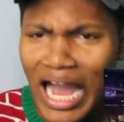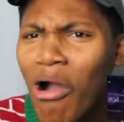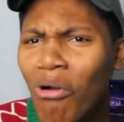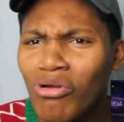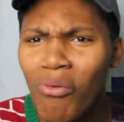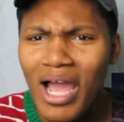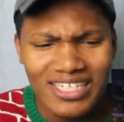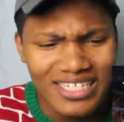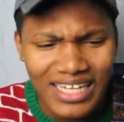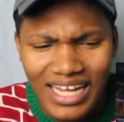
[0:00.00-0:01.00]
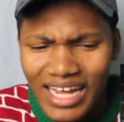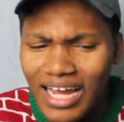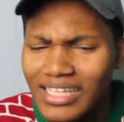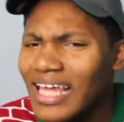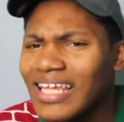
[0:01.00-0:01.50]
I don't know why I just
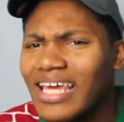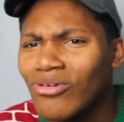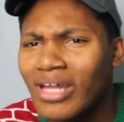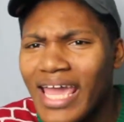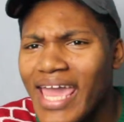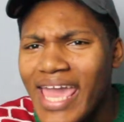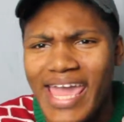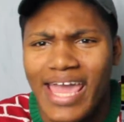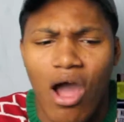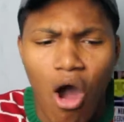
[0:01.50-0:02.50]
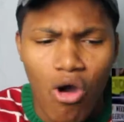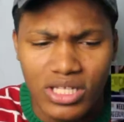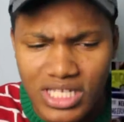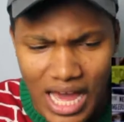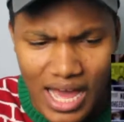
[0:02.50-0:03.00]
like, they land on their head all
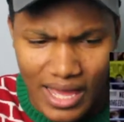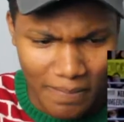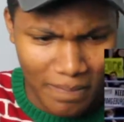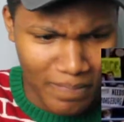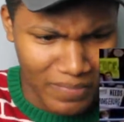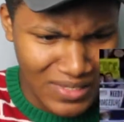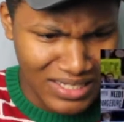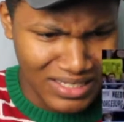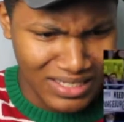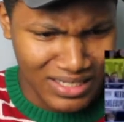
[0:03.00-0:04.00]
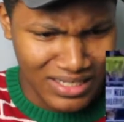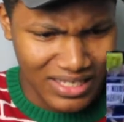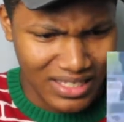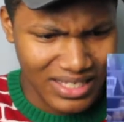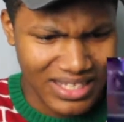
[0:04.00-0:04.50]
the time.
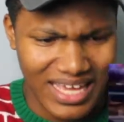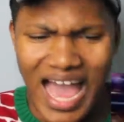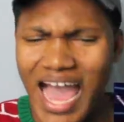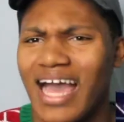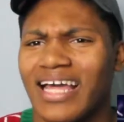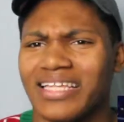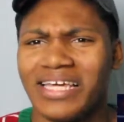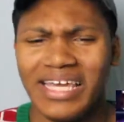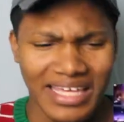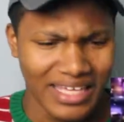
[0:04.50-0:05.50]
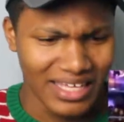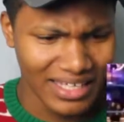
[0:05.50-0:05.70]
Golly.